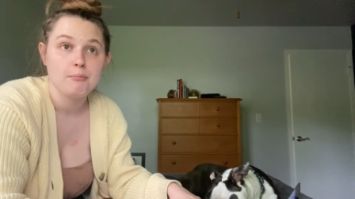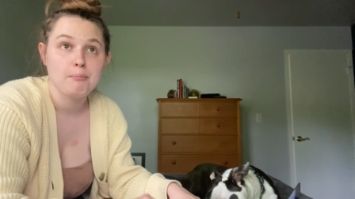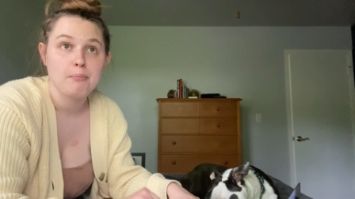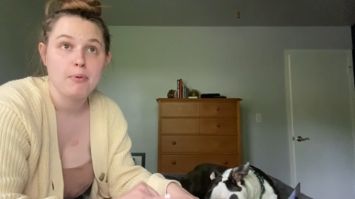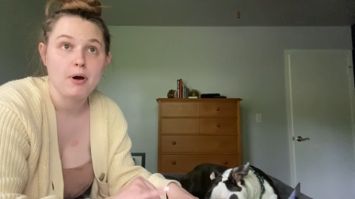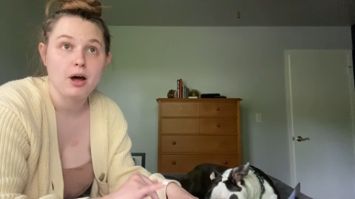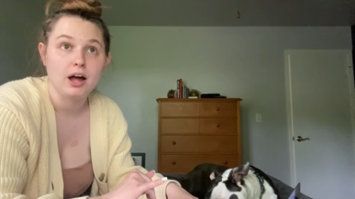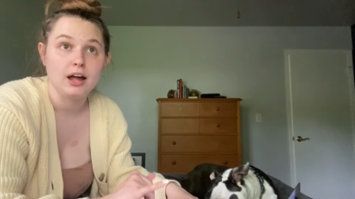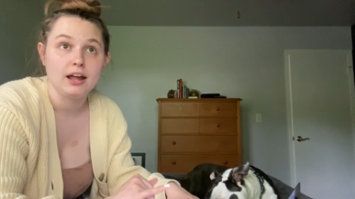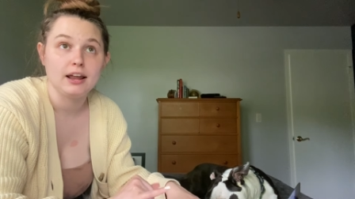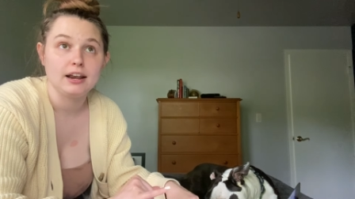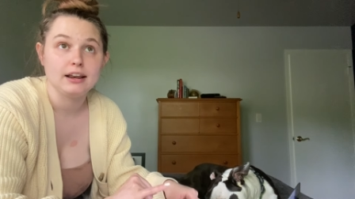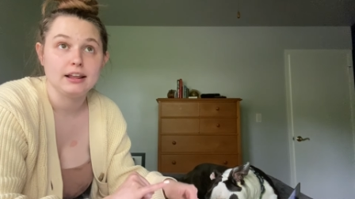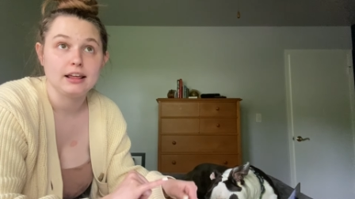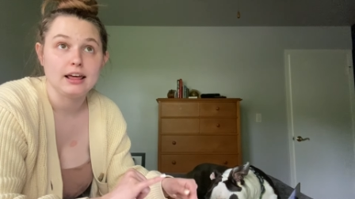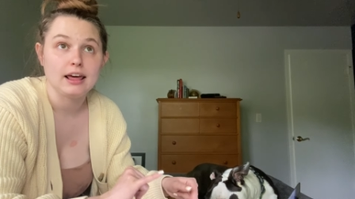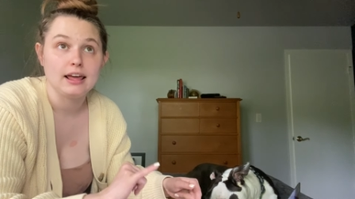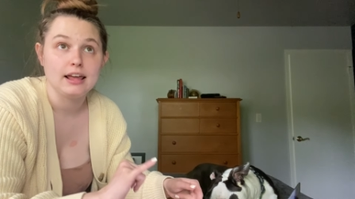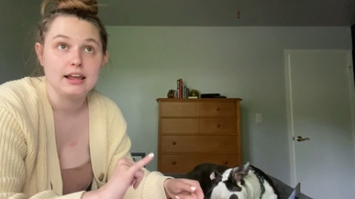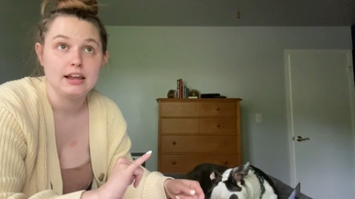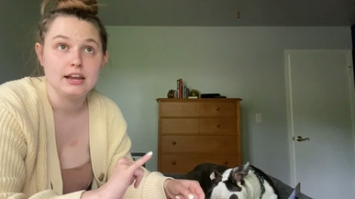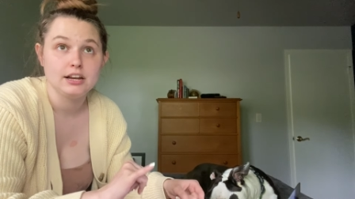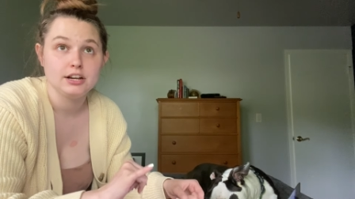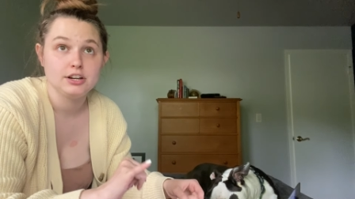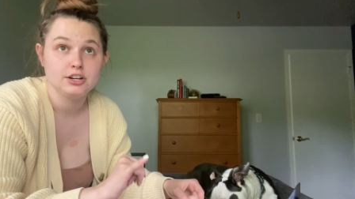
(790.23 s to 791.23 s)
But
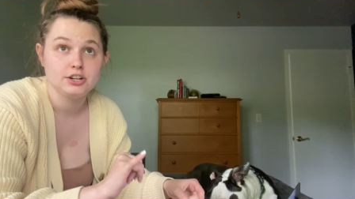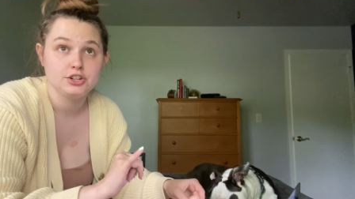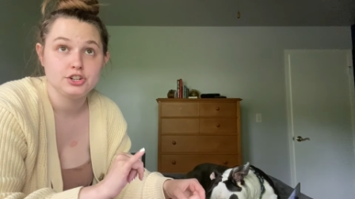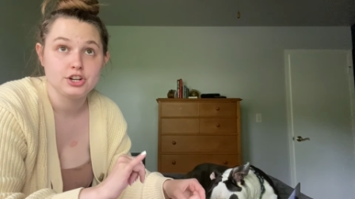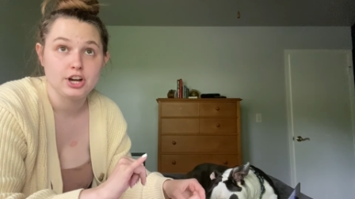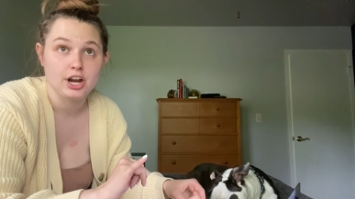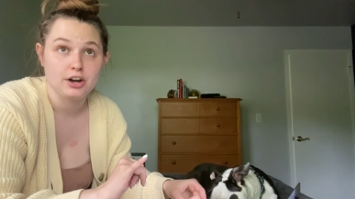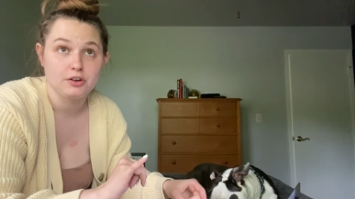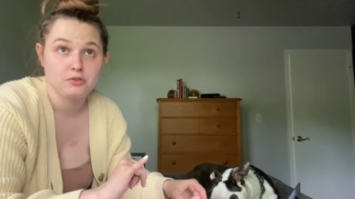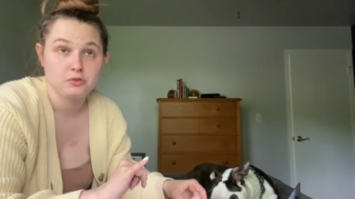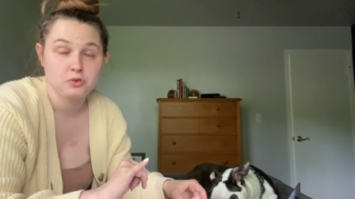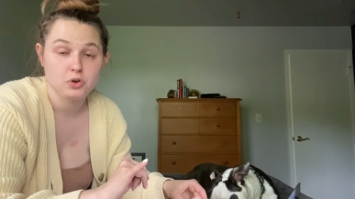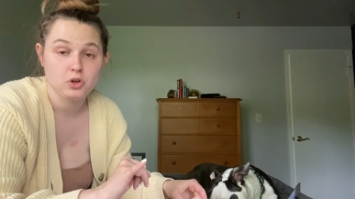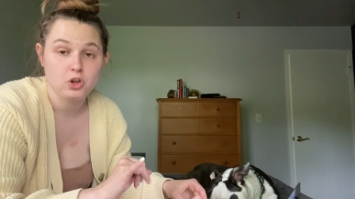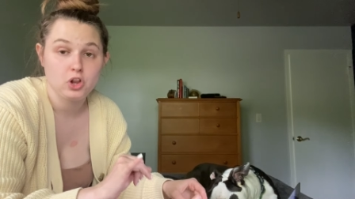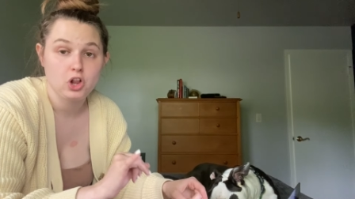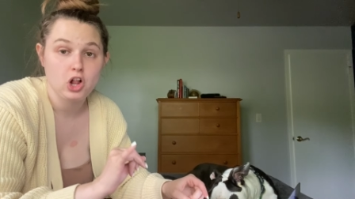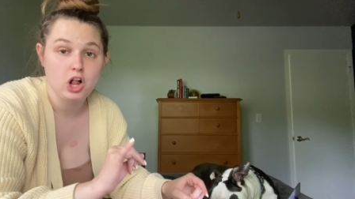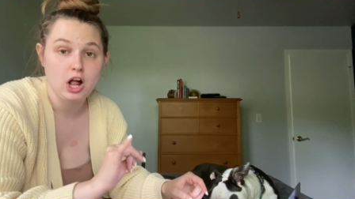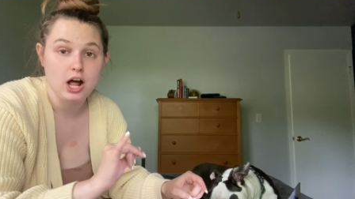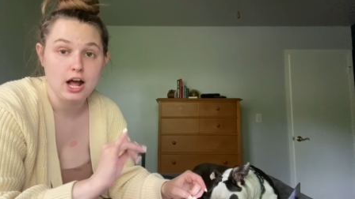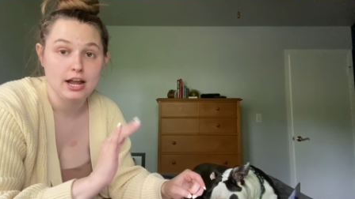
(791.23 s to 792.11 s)
in general,